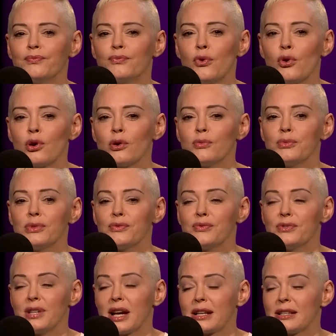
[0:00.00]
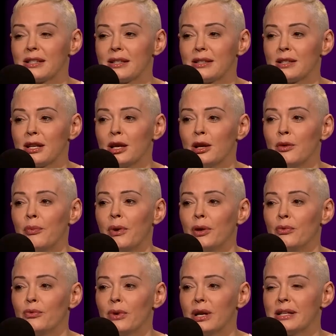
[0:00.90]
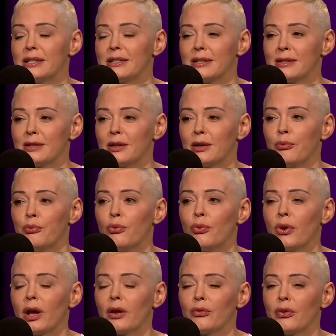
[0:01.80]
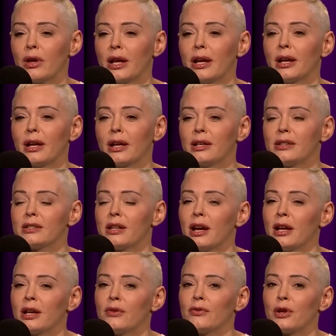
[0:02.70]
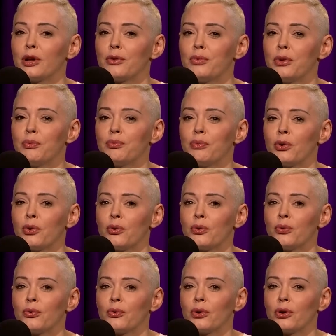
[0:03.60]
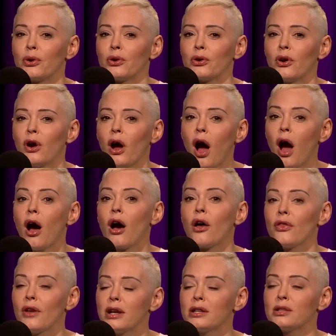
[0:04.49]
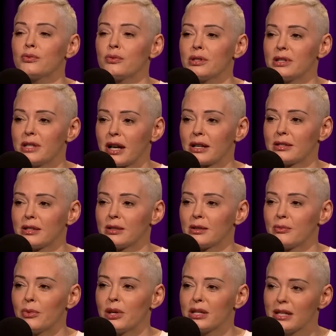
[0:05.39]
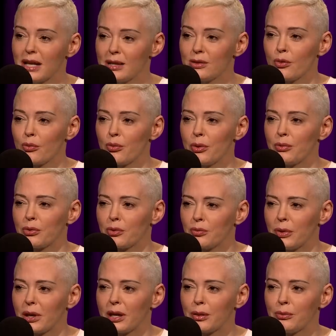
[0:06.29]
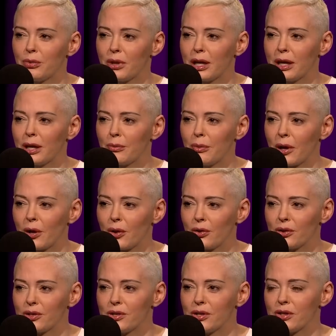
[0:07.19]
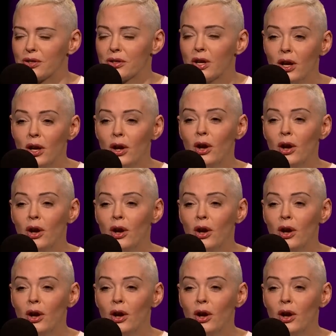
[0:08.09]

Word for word: forms of sexism and racism like it's kind of like people were oh that's what sexism is that's what people have been complaining about all these years